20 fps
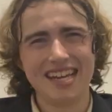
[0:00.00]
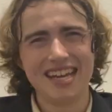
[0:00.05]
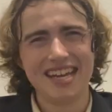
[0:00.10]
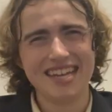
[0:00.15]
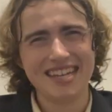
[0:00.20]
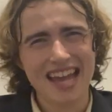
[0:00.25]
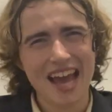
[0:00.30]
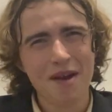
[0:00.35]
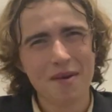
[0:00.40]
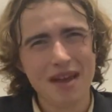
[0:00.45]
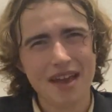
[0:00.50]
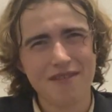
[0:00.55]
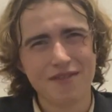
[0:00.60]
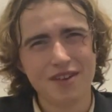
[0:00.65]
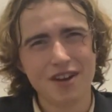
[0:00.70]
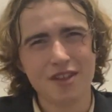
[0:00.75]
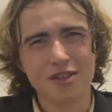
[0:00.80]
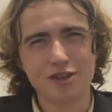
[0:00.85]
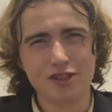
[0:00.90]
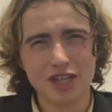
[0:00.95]
And now we have
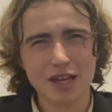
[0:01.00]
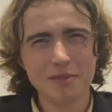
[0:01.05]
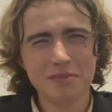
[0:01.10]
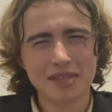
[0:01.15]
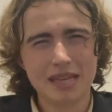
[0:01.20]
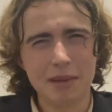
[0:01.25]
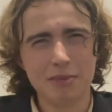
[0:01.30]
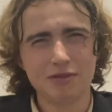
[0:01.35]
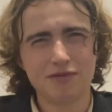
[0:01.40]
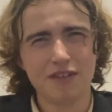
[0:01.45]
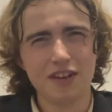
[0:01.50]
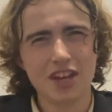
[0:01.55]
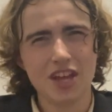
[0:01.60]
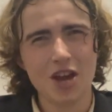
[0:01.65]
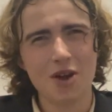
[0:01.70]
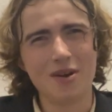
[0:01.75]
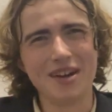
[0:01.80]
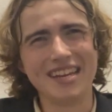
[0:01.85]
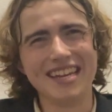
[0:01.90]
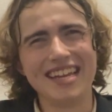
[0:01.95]
another gym tips
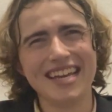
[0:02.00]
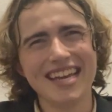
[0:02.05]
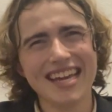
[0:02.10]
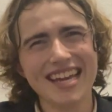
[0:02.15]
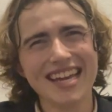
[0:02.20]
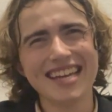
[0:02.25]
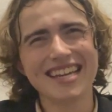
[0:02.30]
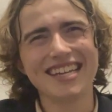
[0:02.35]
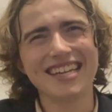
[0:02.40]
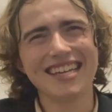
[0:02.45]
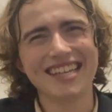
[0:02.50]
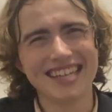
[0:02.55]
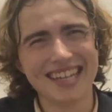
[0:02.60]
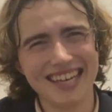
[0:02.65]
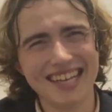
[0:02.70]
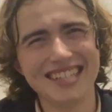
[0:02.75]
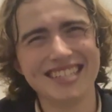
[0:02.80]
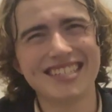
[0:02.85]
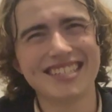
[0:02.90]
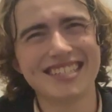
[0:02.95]
video, and it is